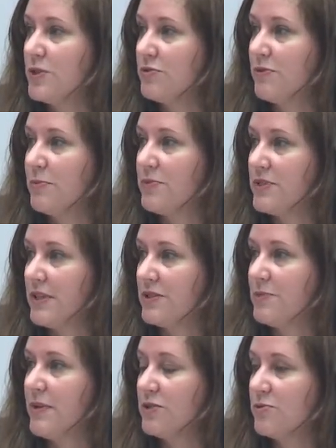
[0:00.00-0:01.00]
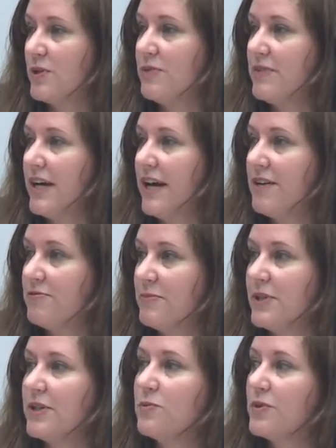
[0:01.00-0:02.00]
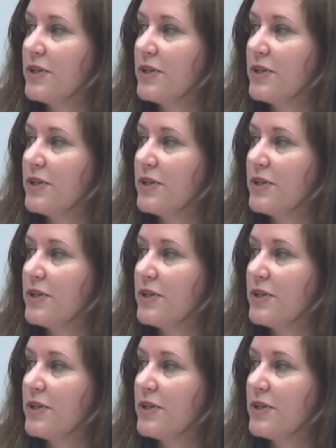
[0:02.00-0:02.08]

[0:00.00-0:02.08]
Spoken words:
which represents about 12.5 million